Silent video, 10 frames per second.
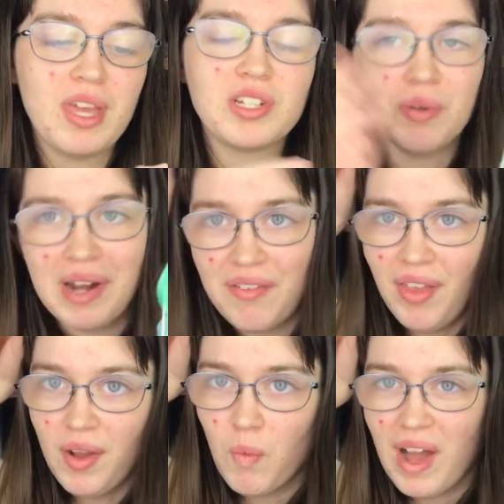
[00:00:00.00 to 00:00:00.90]
She would have
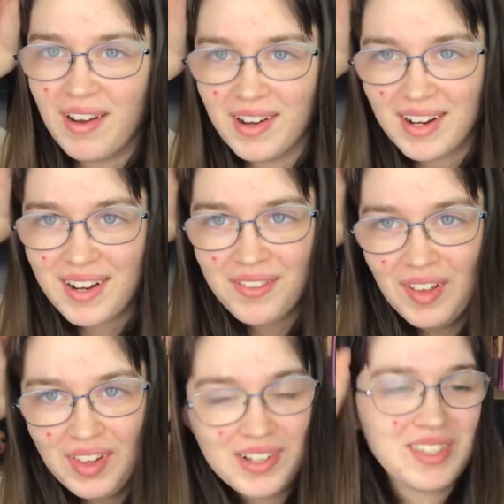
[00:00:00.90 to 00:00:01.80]
like wire
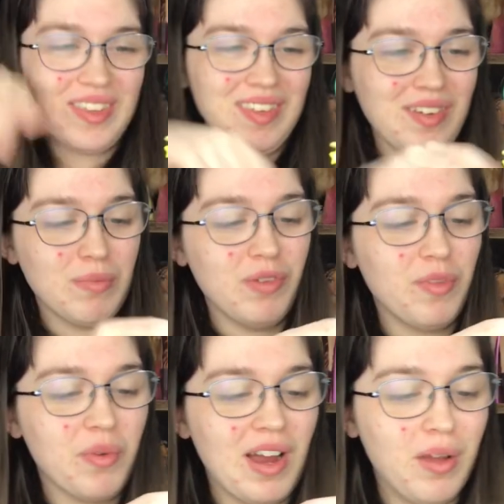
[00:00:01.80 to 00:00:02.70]
feelers so that you can move
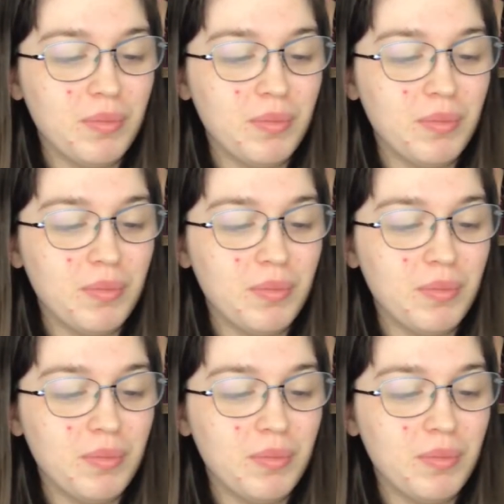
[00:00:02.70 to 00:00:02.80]
them around,